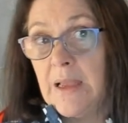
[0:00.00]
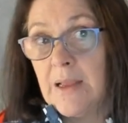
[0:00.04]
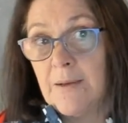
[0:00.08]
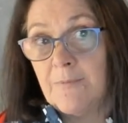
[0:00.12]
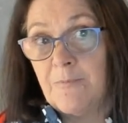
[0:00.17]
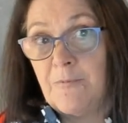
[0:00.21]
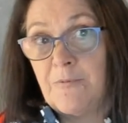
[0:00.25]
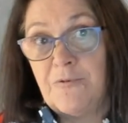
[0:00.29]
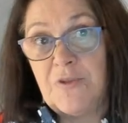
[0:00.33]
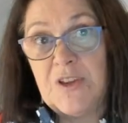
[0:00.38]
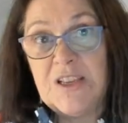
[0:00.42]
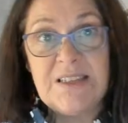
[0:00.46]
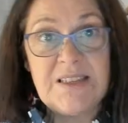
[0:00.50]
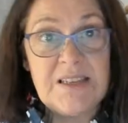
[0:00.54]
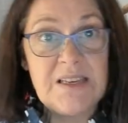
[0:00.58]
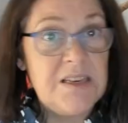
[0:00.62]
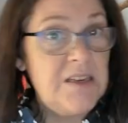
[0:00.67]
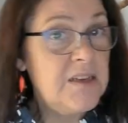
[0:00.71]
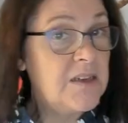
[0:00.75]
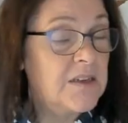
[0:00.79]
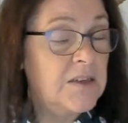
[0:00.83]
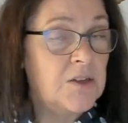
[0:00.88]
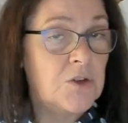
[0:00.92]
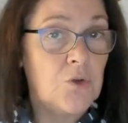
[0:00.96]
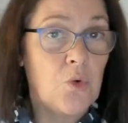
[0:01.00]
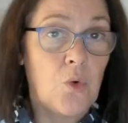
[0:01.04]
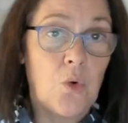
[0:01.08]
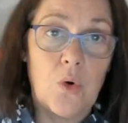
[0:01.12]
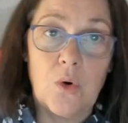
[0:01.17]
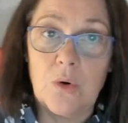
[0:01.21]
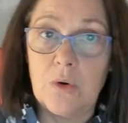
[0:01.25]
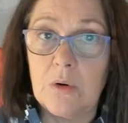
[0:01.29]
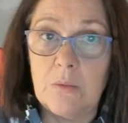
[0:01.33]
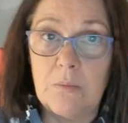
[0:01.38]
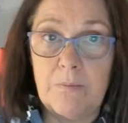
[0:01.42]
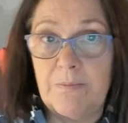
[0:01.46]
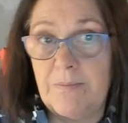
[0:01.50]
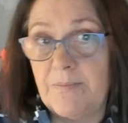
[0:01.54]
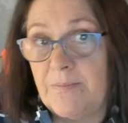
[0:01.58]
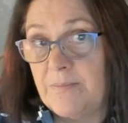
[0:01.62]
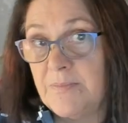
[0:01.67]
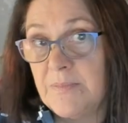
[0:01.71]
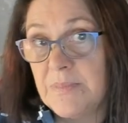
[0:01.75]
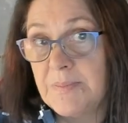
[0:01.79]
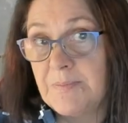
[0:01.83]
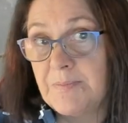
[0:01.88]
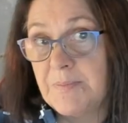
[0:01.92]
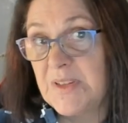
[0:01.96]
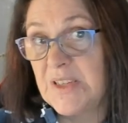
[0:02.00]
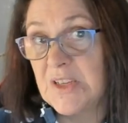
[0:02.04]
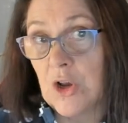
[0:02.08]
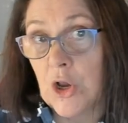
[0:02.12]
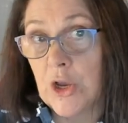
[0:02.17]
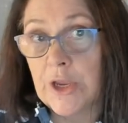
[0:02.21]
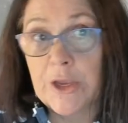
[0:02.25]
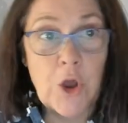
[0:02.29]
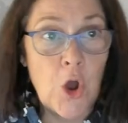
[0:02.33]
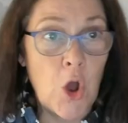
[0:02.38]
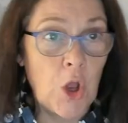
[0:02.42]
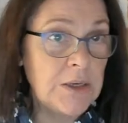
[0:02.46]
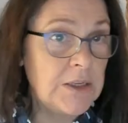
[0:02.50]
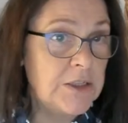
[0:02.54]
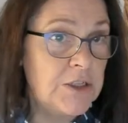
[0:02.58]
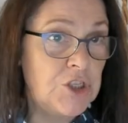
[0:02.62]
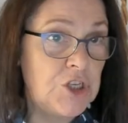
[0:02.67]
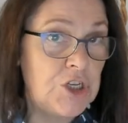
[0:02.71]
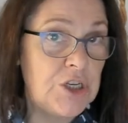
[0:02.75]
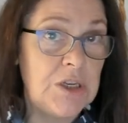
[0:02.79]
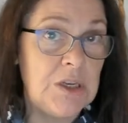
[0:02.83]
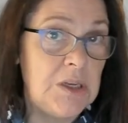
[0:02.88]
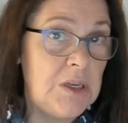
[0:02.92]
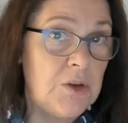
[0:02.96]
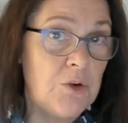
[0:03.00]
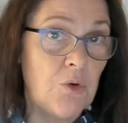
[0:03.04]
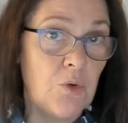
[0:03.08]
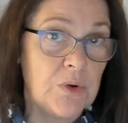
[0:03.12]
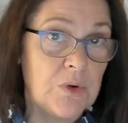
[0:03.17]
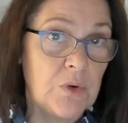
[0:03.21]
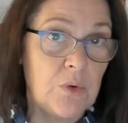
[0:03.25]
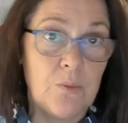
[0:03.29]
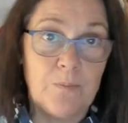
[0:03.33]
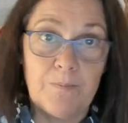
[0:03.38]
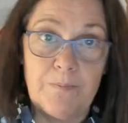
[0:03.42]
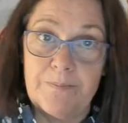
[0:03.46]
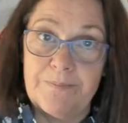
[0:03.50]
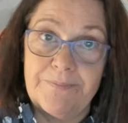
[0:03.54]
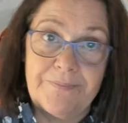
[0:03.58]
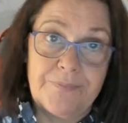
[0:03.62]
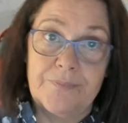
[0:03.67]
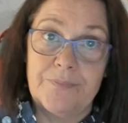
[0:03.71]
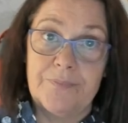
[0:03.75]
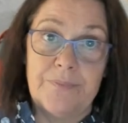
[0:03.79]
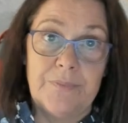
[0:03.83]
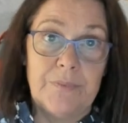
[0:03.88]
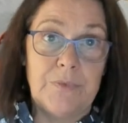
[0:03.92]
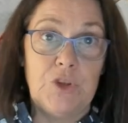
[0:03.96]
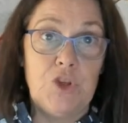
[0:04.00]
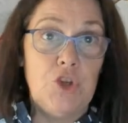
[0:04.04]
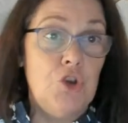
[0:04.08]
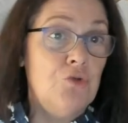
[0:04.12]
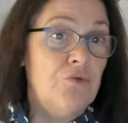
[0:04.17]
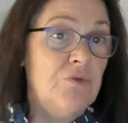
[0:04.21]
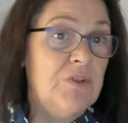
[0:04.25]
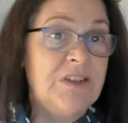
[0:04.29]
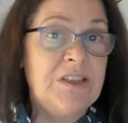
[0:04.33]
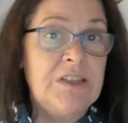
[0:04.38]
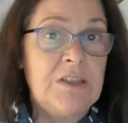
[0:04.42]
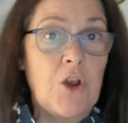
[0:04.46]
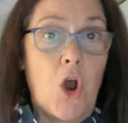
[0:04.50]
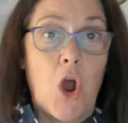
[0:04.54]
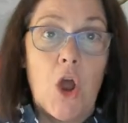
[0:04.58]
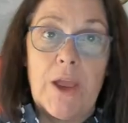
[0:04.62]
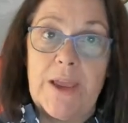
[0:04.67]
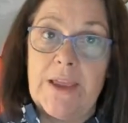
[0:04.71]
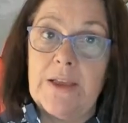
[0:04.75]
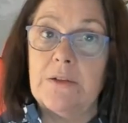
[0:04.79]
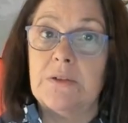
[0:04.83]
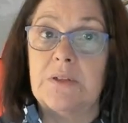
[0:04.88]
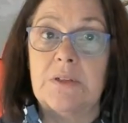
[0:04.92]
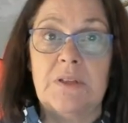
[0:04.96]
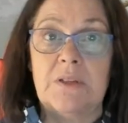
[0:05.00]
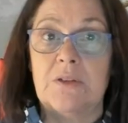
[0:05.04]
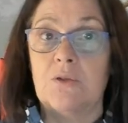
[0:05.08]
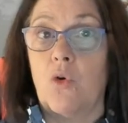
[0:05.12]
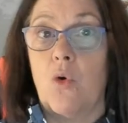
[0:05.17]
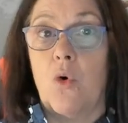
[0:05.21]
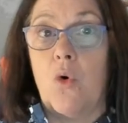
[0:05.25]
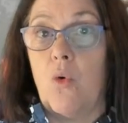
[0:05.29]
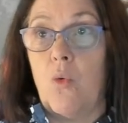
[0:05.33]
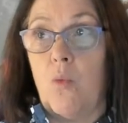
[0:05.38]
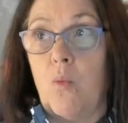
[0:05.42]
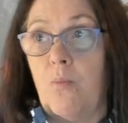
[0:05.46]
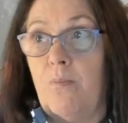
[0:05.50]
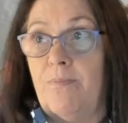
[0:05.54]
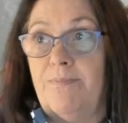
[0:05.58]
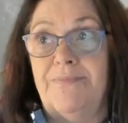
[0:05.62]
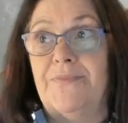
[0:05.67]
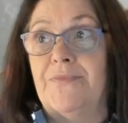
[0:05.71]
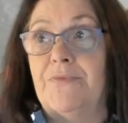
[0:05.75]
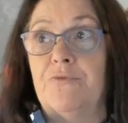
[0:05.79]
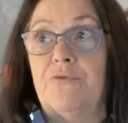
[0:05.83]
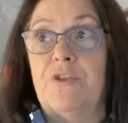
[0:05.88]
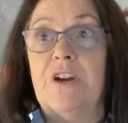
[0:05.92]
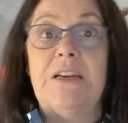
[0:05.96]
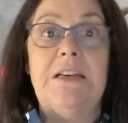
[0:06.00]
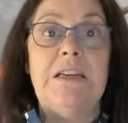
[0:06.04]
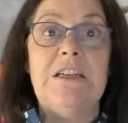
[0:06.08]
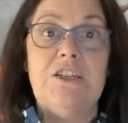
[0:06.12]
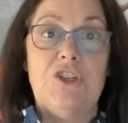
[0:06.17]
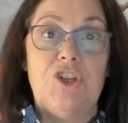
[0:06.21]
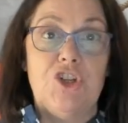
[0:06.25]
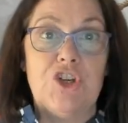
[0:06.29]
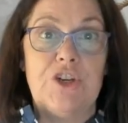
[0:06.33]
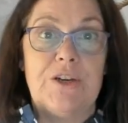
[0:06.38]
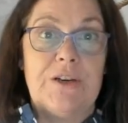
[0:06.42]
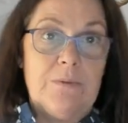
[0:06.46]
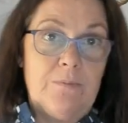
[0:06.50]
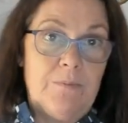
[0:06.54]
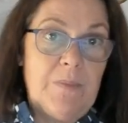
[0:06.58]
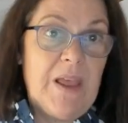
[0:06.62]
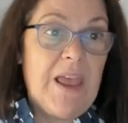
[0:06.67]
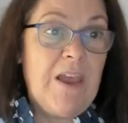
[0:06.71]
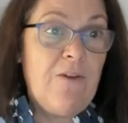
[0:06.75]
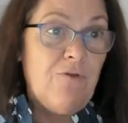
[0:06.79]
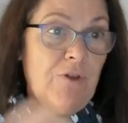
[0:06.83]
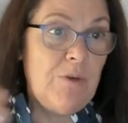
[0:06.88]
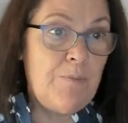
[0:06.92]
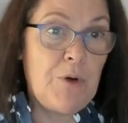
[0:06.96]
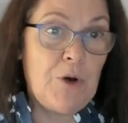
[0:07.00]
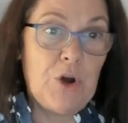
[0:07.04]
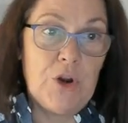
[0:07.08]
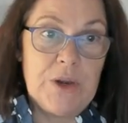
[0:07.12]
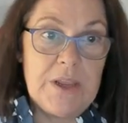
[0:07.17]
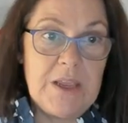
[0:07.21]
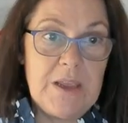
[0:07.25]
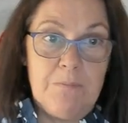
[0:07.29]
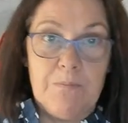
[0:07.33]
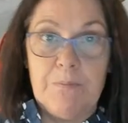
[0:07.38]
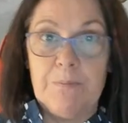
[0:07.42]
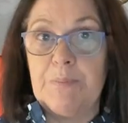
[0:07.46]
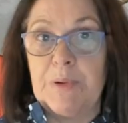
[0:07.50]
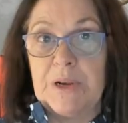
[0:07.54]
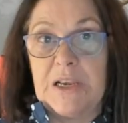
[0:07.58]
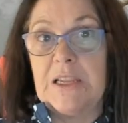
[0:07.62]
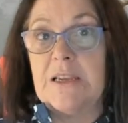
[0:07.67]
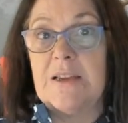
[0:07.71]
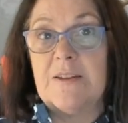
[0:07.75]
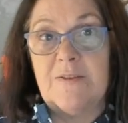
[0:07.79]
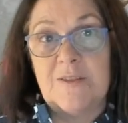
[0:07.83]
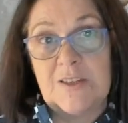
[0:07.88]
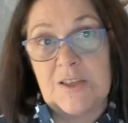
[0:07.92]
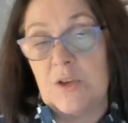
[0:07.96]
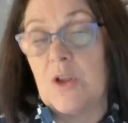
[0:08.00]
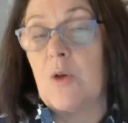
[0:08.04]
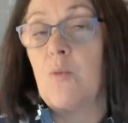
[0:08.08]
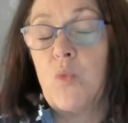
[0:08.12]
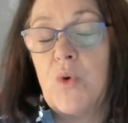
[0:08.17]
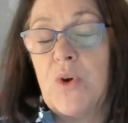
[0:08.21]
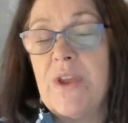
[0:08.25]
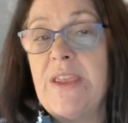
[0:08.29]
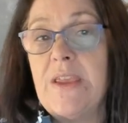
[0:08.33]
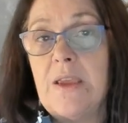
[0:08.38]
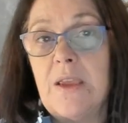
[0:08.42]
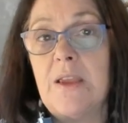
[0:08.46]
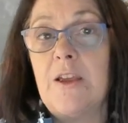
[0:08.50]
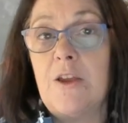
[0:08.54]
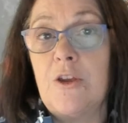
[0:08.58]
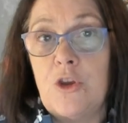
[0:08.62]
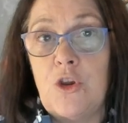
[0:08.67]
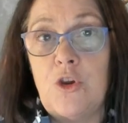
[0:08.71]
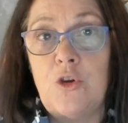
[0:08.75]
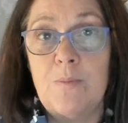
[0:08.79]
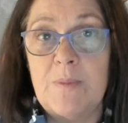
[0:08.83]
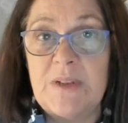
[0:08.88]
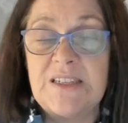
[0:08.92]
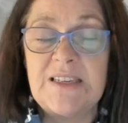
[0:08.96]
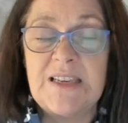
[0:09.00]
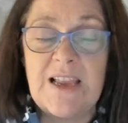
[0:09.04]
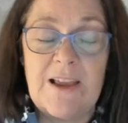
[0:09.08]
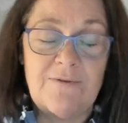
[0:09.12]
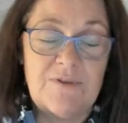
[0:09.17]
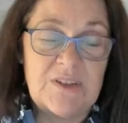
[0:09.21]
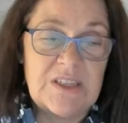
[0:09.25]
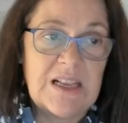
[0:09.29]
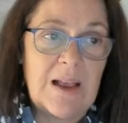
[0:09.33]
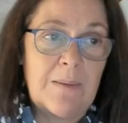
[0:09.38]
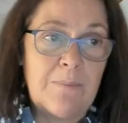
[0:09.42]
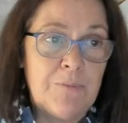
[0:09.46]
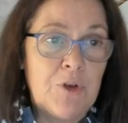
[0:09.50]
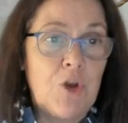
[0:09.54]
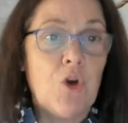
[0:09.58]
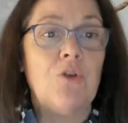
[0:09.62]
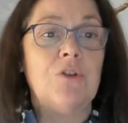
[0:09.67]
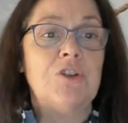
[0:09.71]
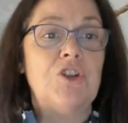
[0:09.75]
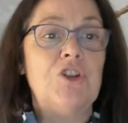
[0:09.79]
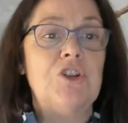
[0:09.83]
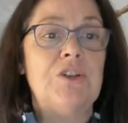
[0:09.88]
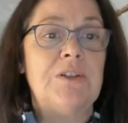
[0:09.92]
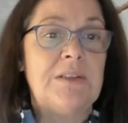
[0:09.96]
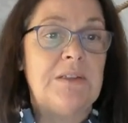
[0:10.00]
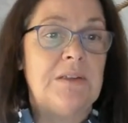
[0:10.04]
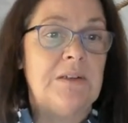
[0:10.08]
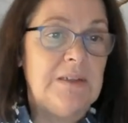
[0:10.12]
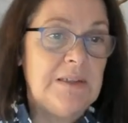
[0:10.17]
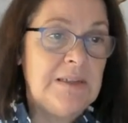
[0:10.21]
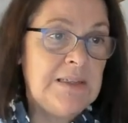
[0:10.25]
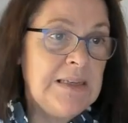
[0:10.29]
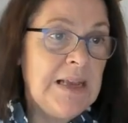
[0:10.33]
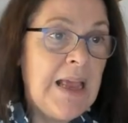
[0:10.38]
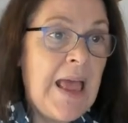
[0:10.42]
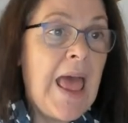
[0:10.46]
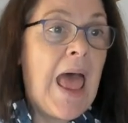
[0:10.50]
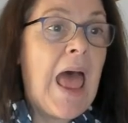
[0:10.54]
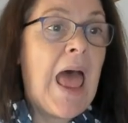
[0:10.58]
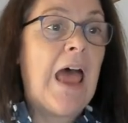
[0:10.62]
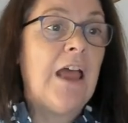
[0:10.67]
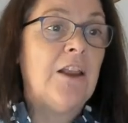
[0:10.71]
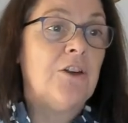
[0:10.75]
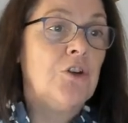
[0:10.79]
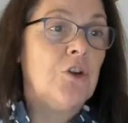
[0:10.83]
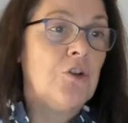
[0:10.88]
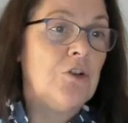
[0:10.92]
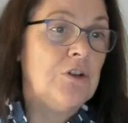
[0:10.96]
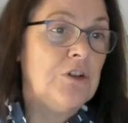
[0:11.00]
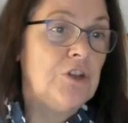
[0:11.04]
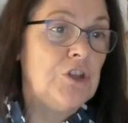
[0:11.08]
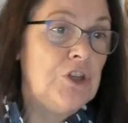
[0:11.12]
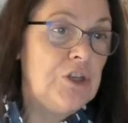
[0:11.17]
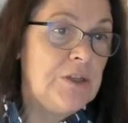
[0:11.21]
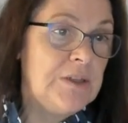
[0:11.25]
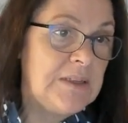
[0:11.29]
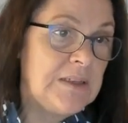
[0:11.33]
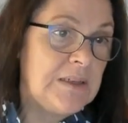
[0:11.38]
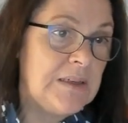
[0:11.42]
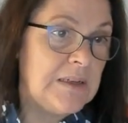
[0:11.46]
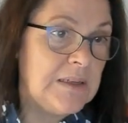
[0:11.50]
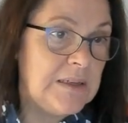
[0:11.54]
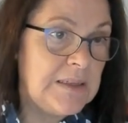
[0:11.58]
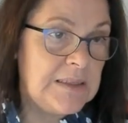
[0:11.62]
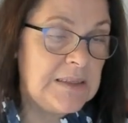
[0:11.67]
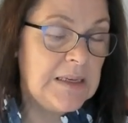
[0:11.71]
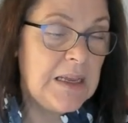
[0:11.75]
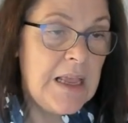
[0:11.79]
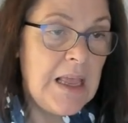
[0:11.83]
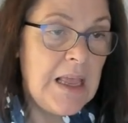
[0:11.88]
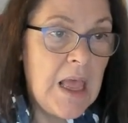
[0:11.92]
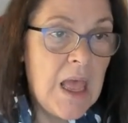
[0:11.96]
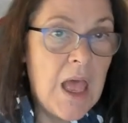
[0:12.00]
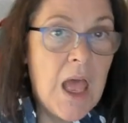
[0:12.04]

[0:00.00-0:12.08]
physics or psychology or neuroscience or religion. Everybody believes that we humans have subconsciousness and consciousness.